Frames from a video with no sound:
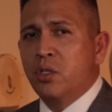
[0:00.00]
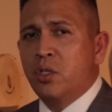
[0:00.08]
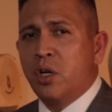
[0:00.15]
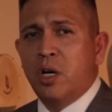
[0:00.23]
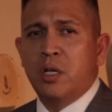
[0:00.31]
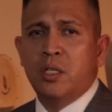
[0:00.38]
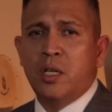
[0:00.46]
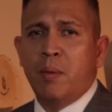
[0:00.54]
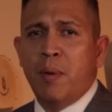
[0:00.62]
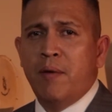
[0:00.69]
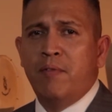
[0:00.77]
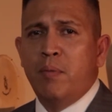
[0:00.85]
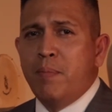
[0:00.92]
Turn some
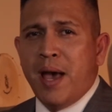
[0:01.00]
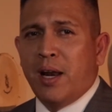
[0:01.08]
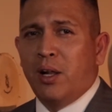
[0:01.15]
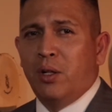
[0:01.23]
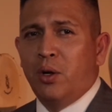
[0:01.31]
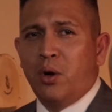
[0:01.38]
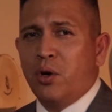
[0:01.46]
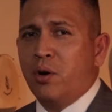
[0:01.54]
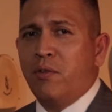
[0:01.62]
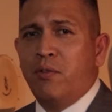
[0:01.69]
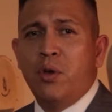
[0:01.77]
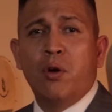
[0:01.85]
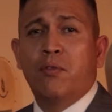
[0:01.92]
heavy metal or
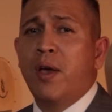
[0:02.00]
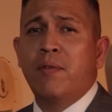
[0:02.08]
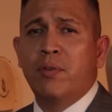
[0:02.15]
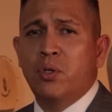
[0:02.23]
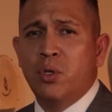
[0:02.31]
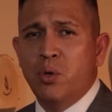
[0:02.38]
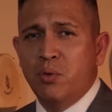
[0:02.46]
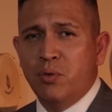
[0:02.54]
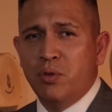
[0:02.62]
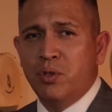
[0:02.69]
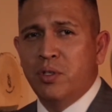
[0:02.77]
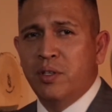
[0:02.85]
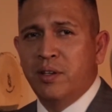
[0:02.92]
your favorite
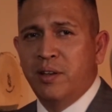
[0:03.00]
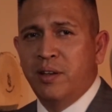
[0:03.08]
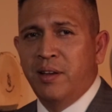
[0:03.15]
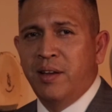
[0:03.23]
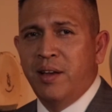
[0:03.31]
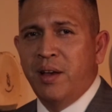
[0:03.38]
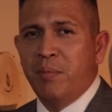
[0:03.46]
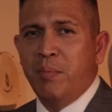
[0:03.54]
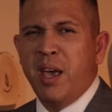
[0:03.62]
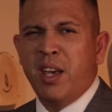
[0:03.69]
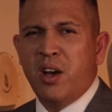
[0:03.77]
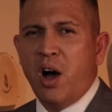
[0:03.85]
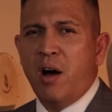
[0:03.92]
tunes.
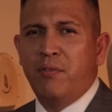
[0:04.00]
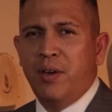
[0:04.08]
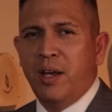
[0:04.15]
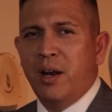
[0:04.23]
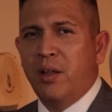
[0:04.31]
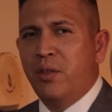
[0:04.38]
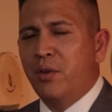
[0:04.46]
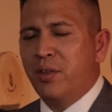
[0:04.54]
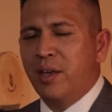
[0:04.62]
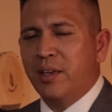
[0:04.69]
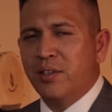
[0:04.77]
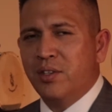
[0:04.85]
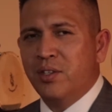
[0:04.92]
Make coffee and other
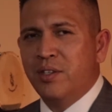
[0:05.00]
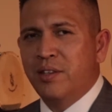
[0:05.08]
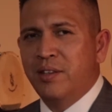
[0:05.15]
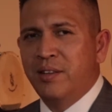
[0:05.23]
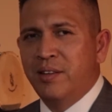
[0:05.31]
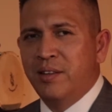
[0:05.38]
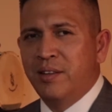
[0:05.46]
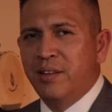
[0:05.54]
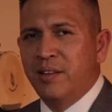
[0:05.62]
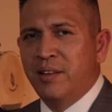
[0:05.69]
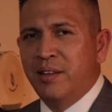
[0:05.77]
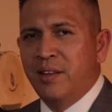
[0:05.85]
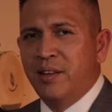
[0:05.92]
things.
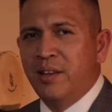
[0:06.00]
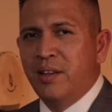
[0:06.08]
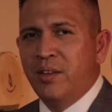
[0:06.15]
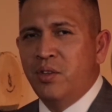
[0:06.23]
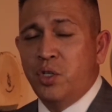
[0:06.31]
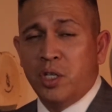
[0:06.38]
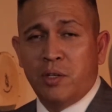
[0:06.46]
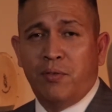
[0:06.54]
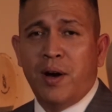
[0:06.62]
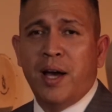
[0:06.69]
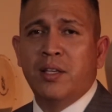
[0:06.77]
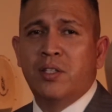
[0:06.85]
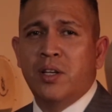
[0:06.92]
Just
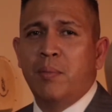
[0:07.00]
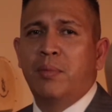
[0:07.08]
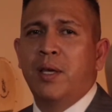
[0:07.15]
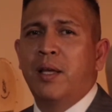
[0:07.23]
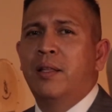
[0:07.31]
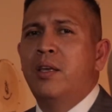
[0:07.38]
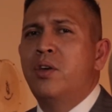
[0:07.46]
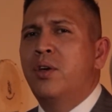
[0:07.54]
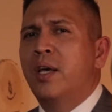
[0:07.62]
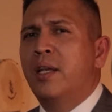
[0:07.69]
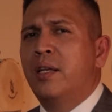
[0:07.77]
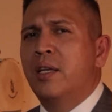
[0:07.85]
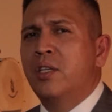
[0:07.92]
find something that you
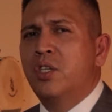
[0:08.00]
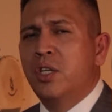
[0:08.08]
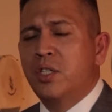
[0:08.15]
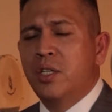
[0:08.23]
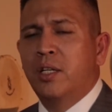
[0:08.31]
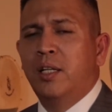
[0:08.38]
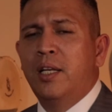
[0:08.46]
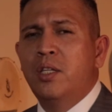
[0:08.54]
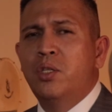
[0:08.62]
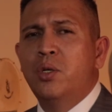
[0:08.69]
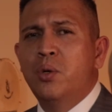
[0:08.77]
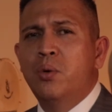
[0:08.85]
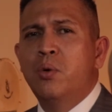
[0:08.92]
can consistently
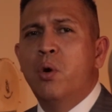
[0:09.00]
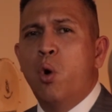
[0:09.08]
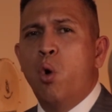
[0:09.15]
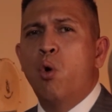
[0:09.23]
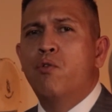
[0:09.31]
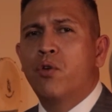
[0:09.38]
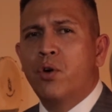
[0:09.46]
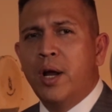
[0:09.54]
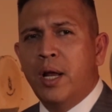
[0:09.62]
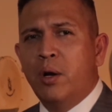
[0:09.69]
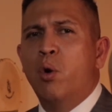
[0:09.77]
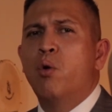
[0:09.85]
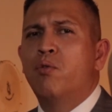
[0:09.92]
do over
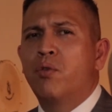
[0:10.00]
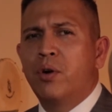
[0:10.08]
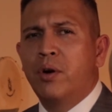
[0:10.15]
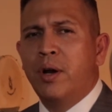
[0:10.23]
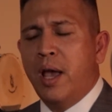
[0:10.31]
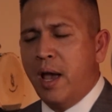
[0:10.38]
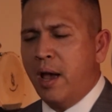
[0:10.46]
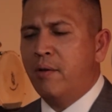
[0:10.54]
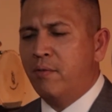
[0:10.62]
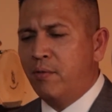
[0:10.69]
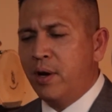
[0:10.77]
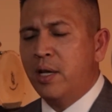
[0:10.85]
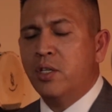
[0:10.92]
and over
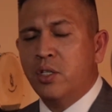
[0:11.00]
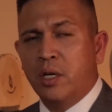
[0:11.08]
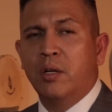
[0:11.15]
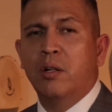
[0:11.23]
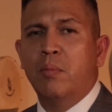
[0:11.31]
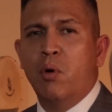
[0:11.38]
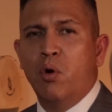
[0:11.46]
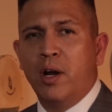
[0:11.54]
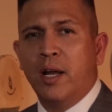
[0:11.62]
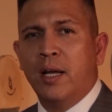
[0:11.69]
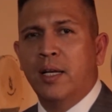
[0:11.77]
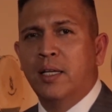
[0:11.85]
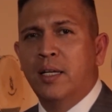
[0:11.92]
every single morning.